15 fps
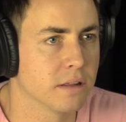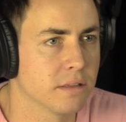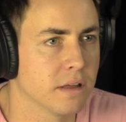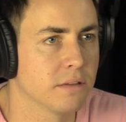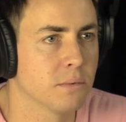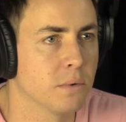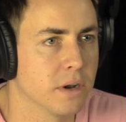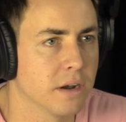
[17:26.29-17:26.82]
that
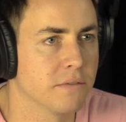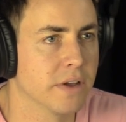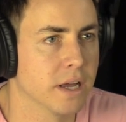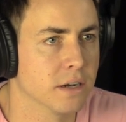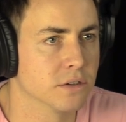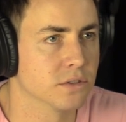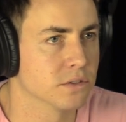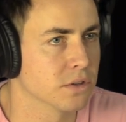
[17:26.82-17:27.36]
that's one
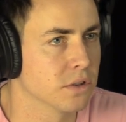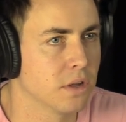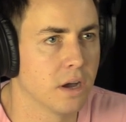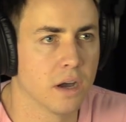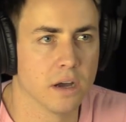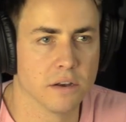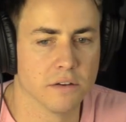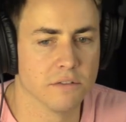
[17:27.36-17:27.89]
advantage there's a
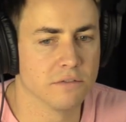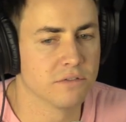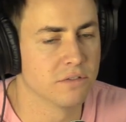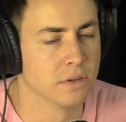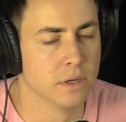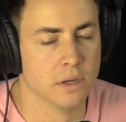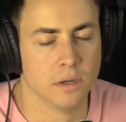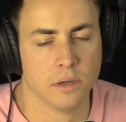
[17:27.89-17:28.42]
lot mm-hmm. of
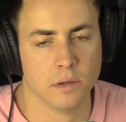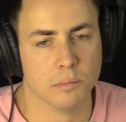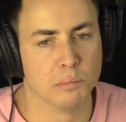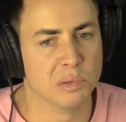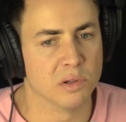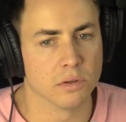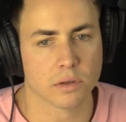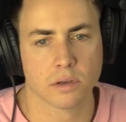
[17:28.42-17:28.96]

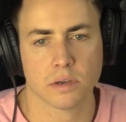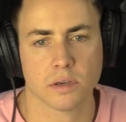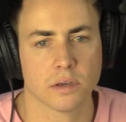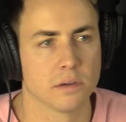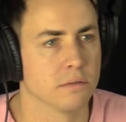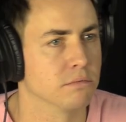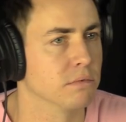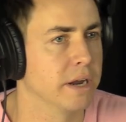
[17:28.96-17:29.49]
bulk
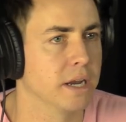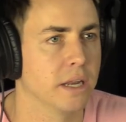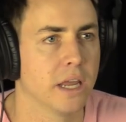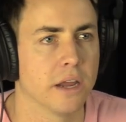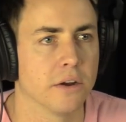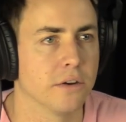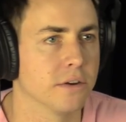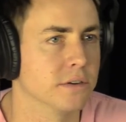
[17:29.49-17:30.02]
rate
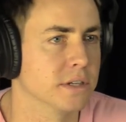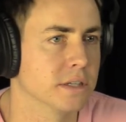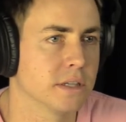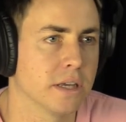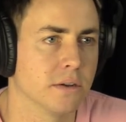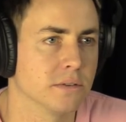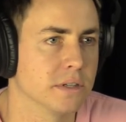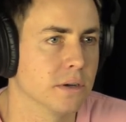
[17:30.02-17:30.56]
carrier
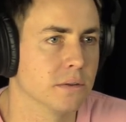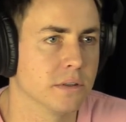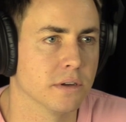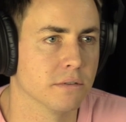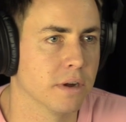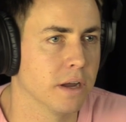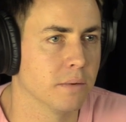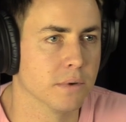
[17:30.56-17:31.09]
discounts out
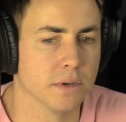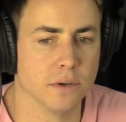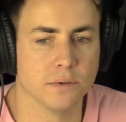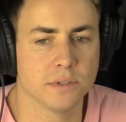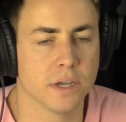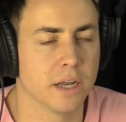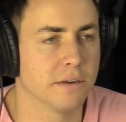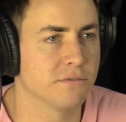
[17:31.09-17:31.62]
there, right? Where you
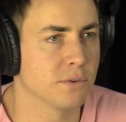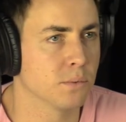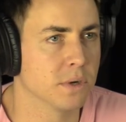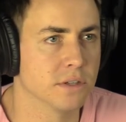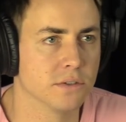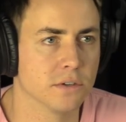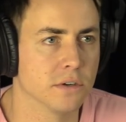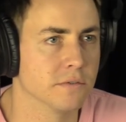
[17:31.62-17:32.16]
sign up for
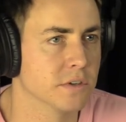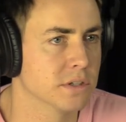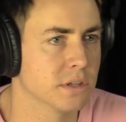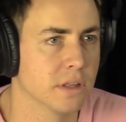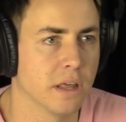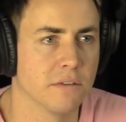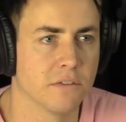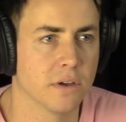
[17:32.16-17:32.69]
one service
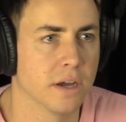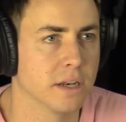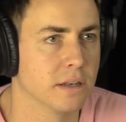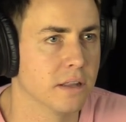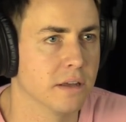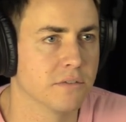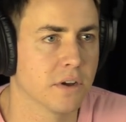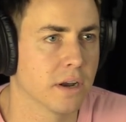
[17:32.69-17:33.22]
and they've
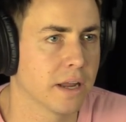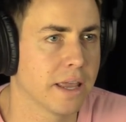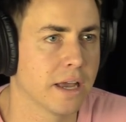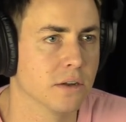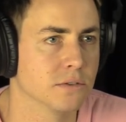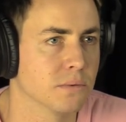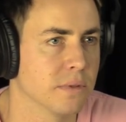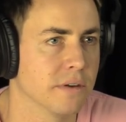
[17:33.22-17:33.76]
got they've got
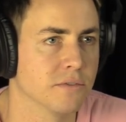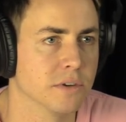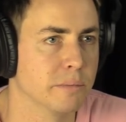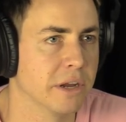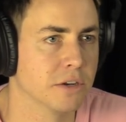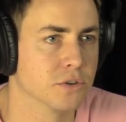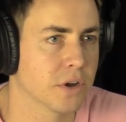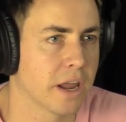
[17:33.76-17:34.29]
accounts with every
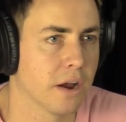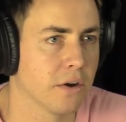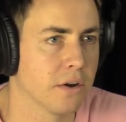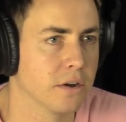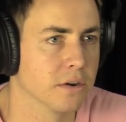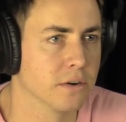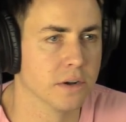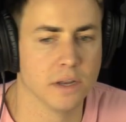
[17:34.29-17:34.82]
major
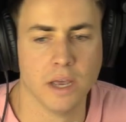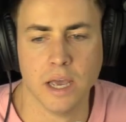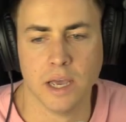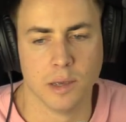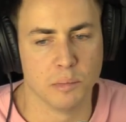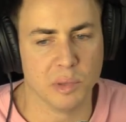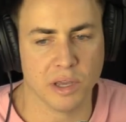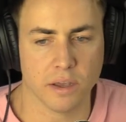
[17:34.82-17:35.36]
carrier, and
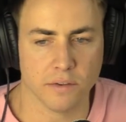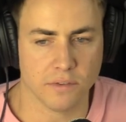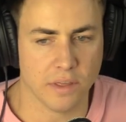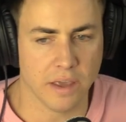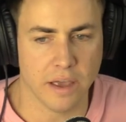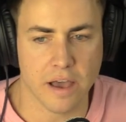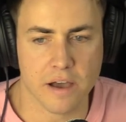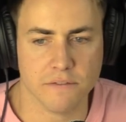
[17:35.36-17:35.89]
because
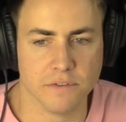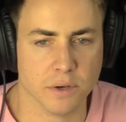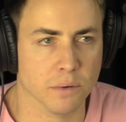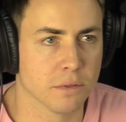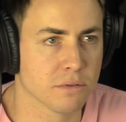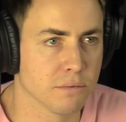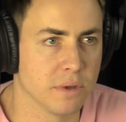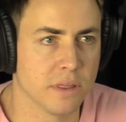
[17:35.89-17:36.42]
they have you know
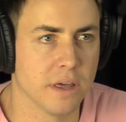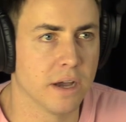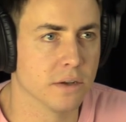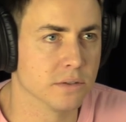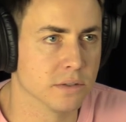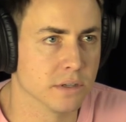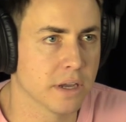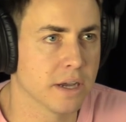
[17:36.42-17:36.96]
three
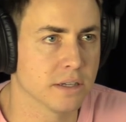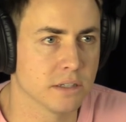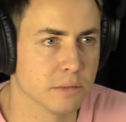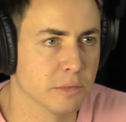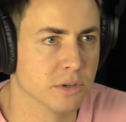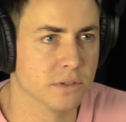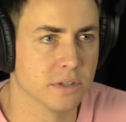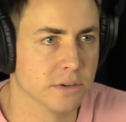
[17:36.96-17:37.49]
thousand
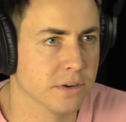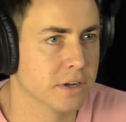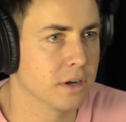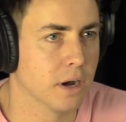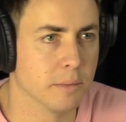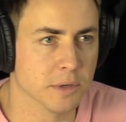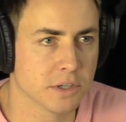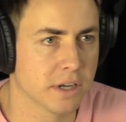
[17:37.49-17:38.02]
customers that are
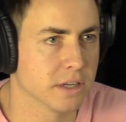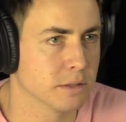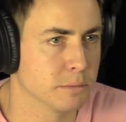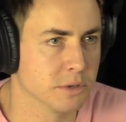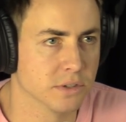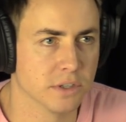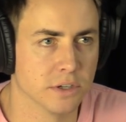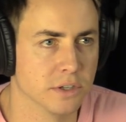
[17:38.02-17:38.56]
e-commerce
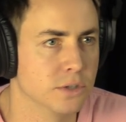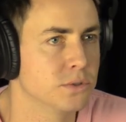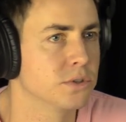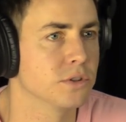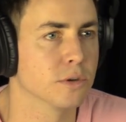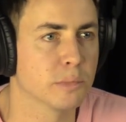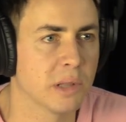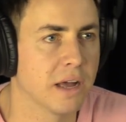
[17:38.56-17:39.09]
customers that are
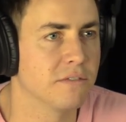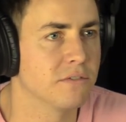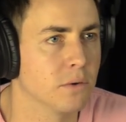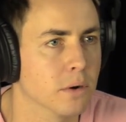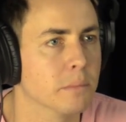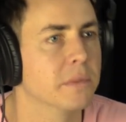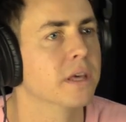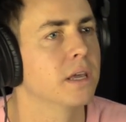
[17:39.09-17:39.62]
using yeah, their
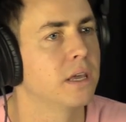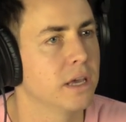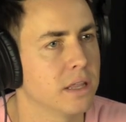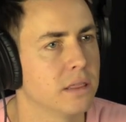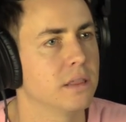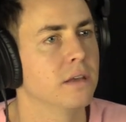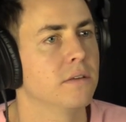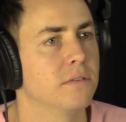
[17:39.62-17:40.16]
platform, right. they
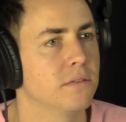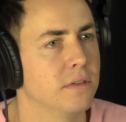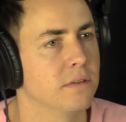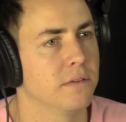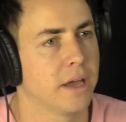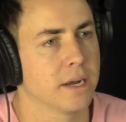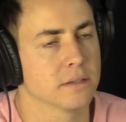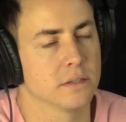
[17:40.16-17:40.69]
get these
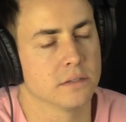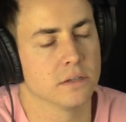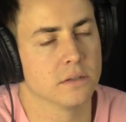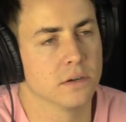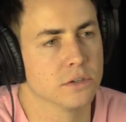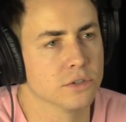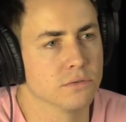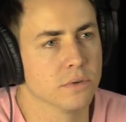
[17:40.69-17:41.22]
these access to
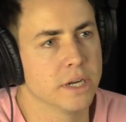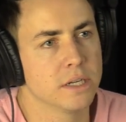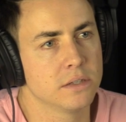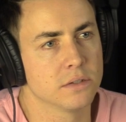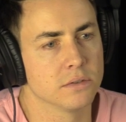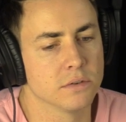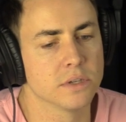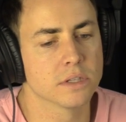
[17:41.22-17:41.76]
larger rates.
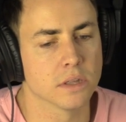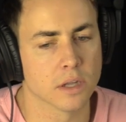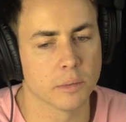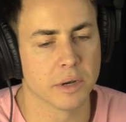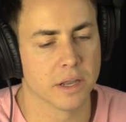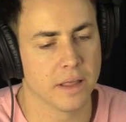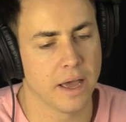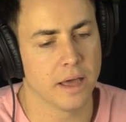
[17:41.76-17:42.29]
So there is a little
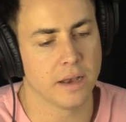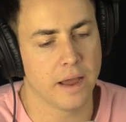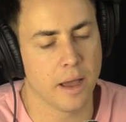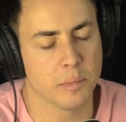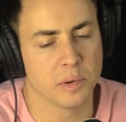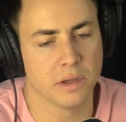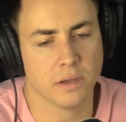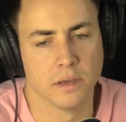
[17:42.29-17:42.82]
bit of that
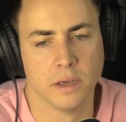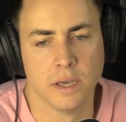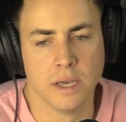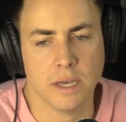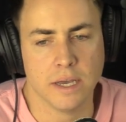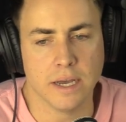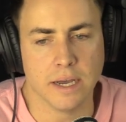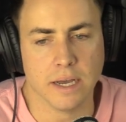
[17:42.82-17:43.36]
happening,
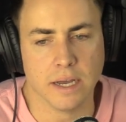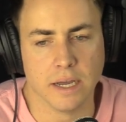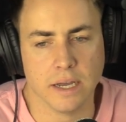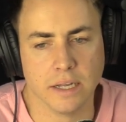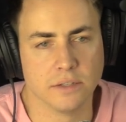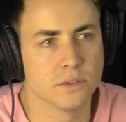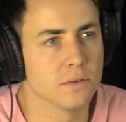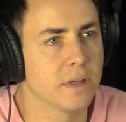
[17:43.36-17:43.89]
uh,
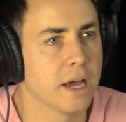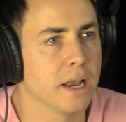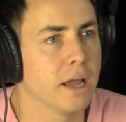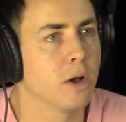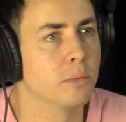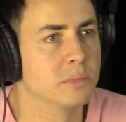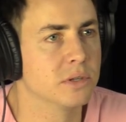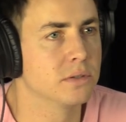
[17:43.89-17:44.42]
and so that
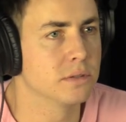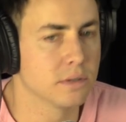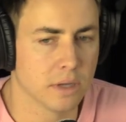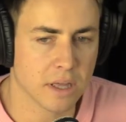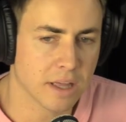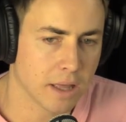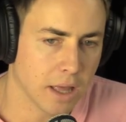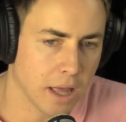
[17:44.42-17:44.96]
helps
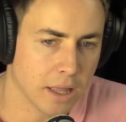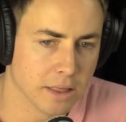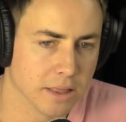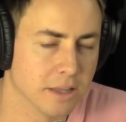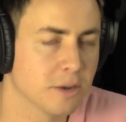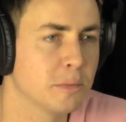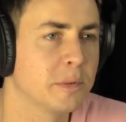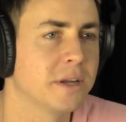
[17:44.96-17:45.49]
a
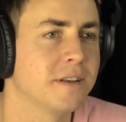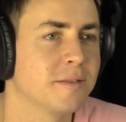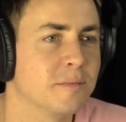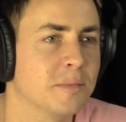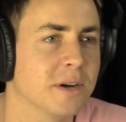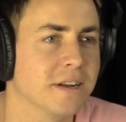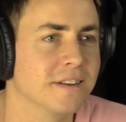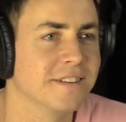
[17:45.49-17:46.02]
little bit,
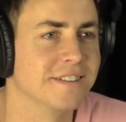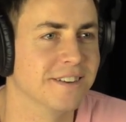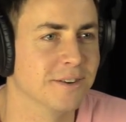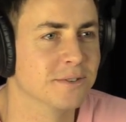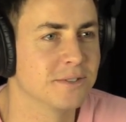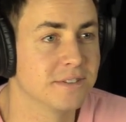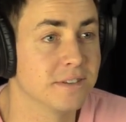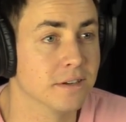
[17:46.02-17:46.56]
but you
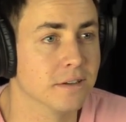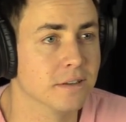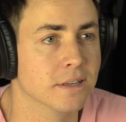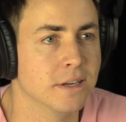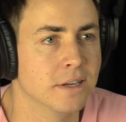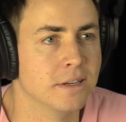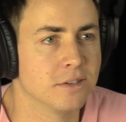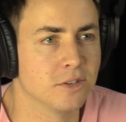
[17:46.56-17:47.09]
know, still
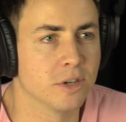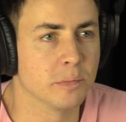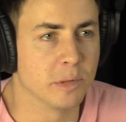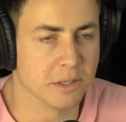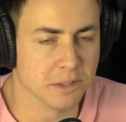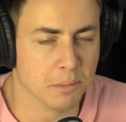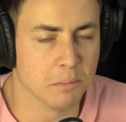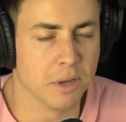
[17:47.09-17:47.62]
yeah.
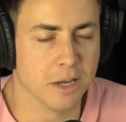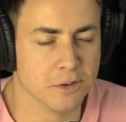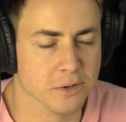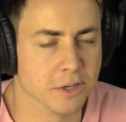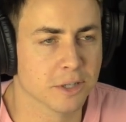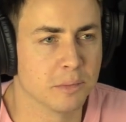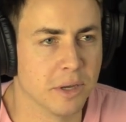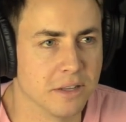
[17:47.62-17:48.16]
shipping's a
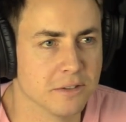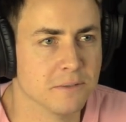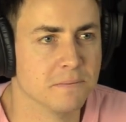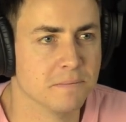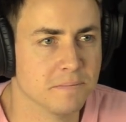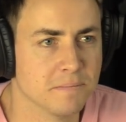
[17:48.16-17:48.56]
major expense.